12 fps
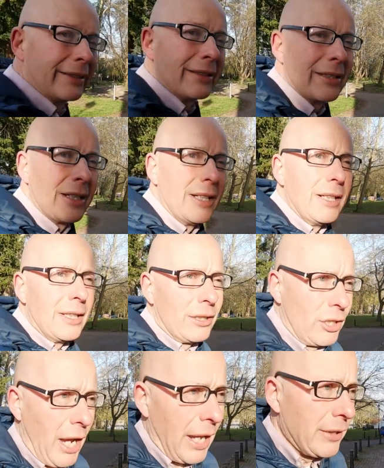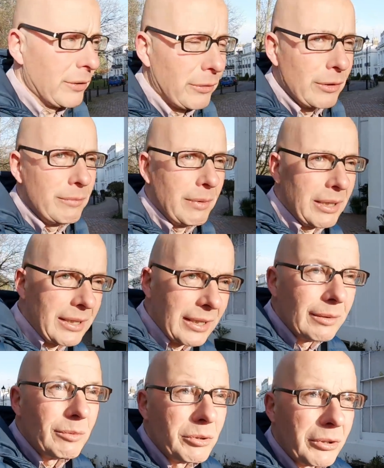and chatter and meet
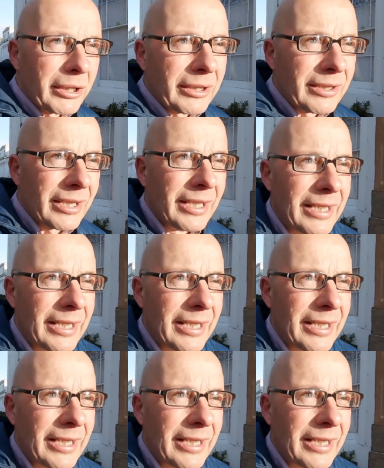in the mornings.